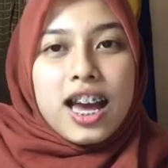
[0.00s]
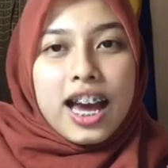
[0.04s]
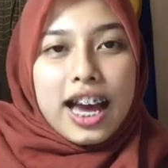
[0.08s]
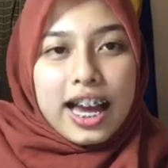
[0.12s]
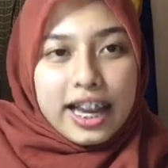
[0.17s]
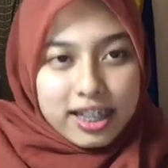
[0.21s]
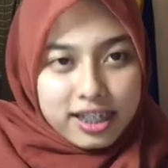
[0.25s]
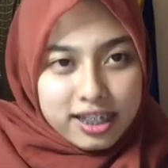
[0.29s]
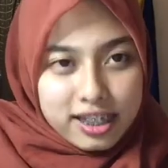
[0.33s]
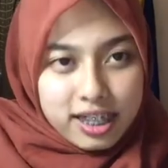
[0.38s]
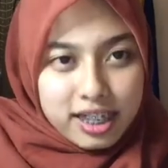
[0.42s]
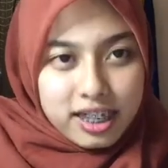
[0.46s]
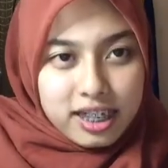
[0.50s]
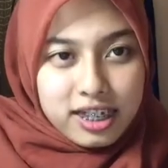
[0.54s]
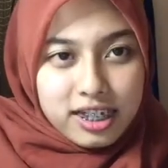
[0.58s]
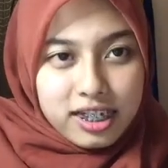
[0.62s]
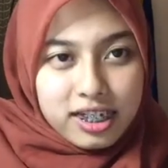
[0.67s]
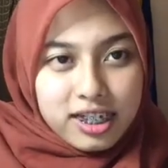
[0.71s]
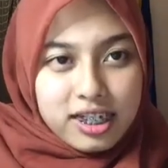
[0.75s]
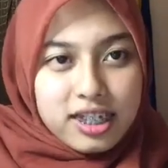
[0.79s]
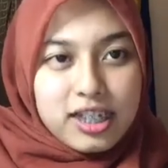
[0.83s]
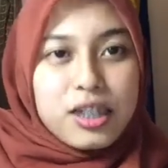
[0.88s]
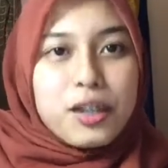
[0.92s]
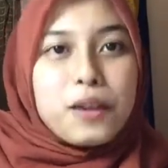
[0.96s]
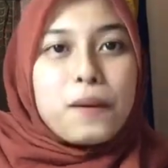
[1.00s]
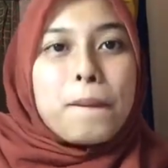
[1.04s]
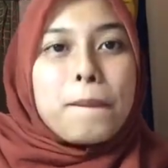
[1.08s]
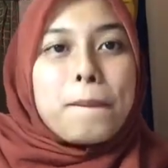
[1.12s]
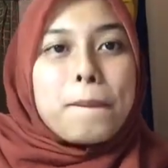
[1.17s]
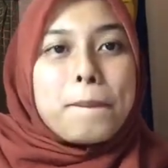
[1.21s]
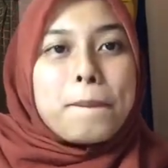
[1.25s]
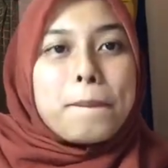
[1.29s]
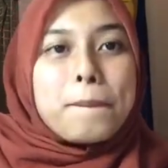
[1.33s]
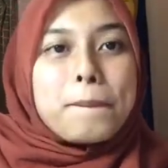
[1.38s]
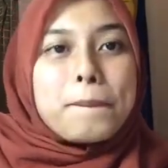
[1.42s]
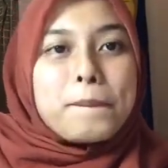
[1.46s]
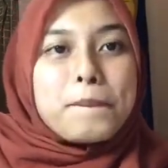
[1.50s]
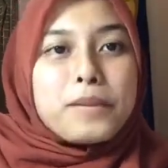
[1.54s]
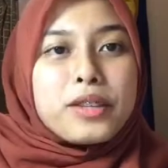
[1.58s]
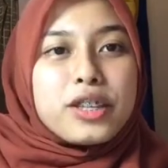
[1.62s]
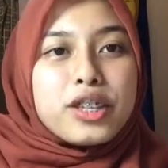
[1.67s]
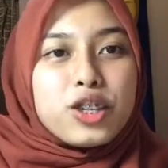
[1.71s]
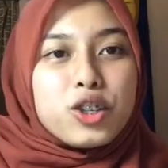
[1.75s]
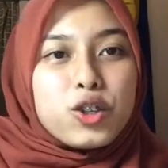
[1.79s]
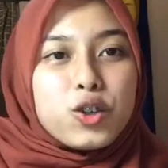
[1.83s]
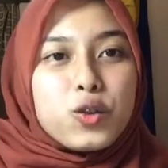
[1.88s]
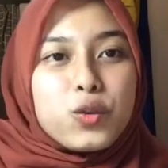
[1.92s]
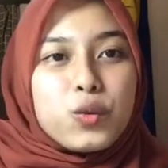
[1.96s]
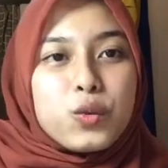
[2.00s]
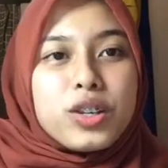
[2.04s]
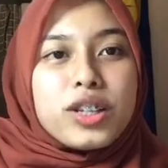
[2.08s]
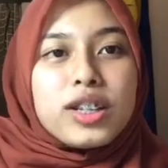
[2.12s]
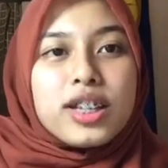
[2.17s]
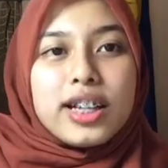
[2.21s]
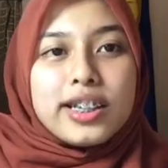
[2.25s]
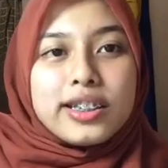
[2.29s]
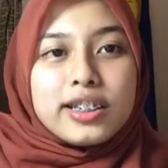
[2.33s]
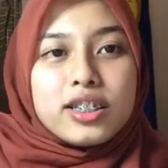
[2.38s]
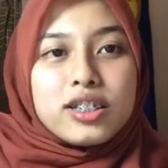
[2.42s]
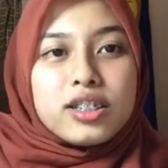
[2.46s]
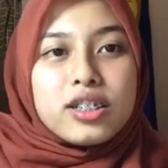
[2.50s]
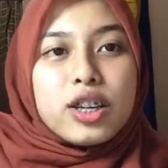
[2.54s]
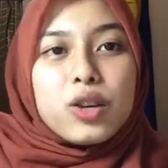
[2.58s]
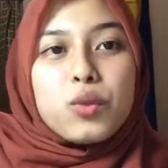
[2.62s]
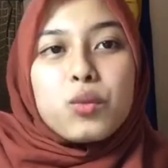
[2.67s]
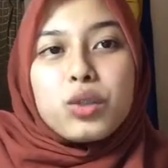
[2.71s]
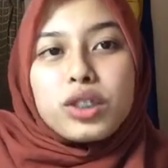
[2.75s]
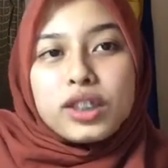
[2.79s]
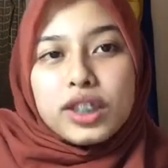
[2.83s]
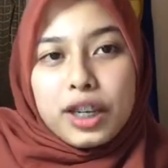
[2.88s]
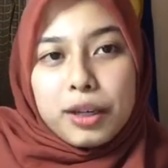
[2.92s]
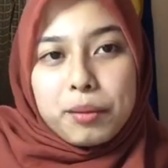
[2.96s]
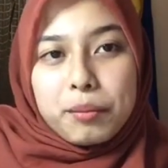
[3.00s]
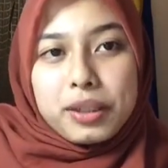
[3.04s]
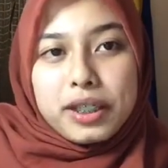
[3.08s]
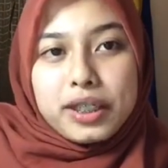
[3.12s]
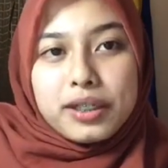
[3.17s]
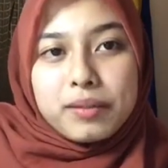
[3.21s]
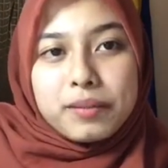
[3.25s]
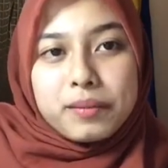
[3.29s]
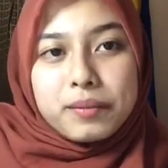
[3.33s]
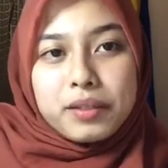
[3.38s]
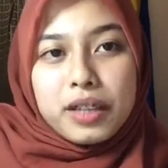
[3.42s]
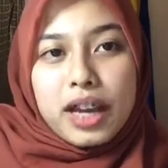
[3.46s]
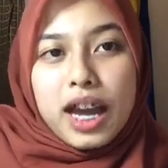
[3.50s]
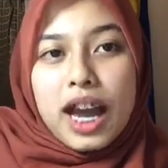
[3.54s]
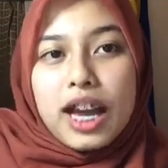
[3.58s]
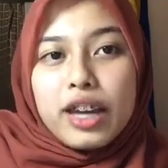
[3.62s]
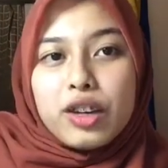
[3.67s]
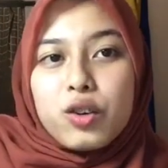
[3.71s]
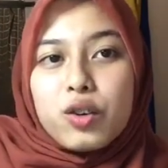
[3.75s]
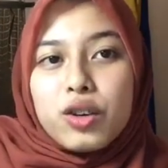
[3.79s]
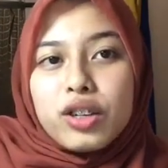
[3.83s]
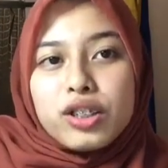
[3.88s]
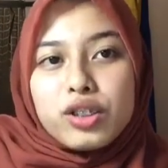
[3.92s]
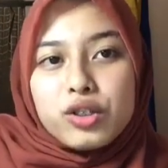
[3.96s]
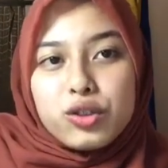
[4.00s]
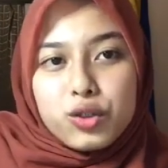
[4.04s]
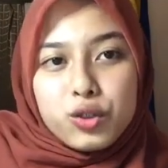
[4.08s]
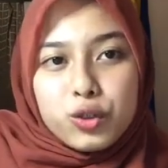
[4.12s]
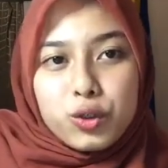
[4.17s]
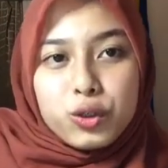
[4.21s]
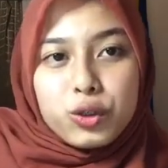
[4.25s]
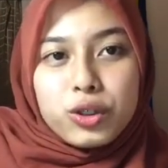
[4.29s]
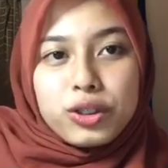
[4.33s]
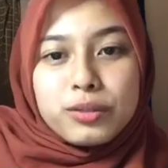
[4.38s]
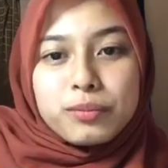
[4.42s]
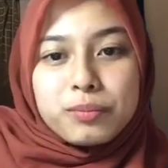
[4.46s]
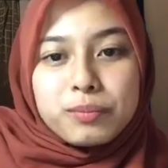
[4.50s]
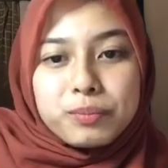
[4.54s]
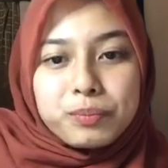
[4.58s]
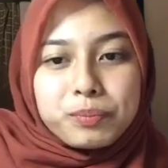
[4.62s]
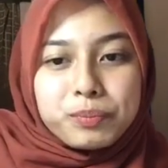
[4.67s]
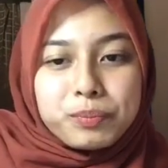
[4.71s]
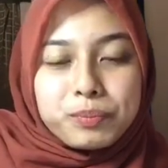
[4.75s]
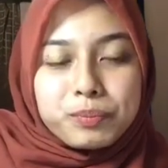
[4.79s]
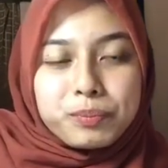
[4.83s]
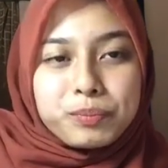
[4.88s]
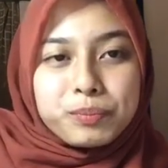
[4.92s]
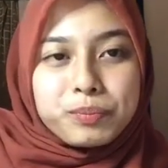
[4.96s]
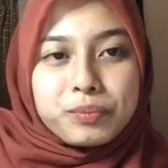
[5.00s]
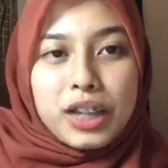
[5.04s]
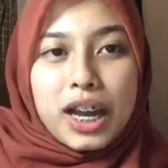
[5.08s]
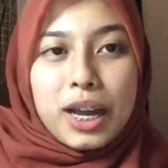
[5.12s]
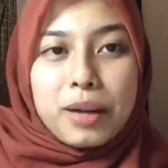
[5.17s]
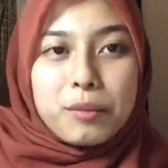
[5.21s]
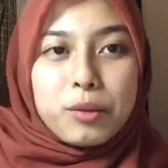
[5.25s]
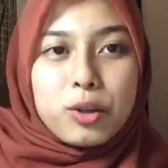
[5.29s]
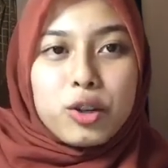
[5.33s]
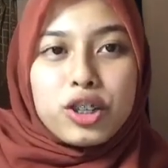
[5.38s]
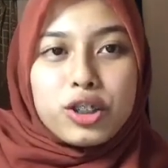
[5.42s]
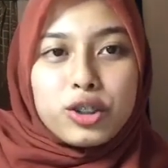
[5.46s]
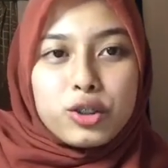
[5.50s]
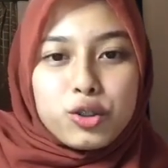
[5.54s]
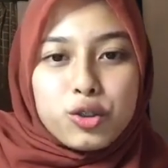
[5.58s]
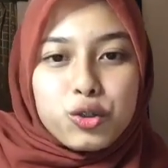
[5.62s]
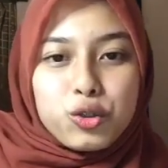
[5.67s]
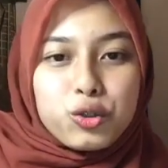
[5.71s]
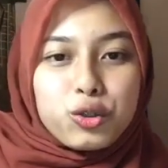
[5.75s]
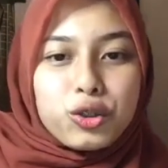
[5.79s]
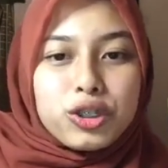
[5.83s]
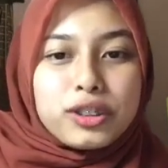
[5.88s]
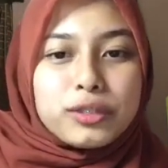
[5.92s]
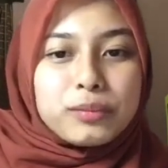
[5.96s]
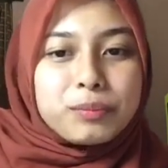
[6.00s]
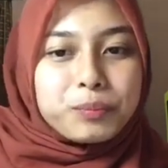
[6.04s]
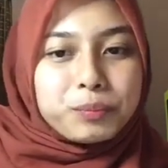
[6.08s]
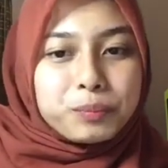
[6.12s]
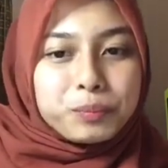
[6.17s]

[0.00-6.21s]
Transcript: I think you will understand what I mean. I'm going to school. I'm going to school.